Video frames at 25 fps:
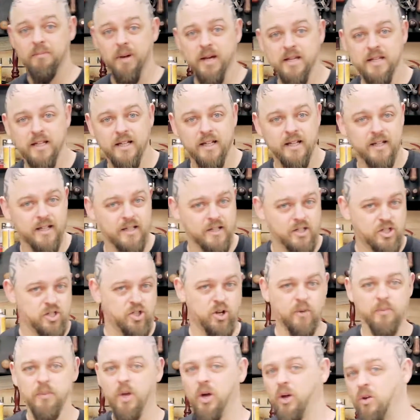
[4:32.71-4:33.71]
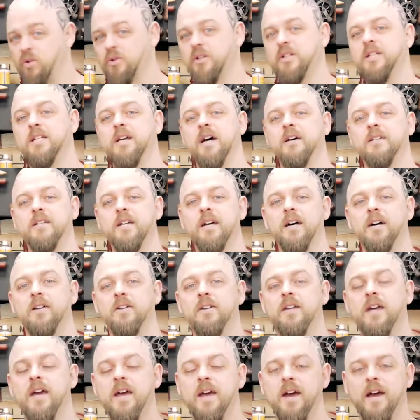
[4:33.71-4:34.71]
Basically, strip the whole guitar
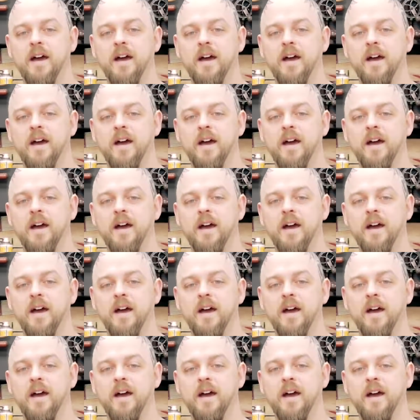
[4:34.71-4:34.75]
down,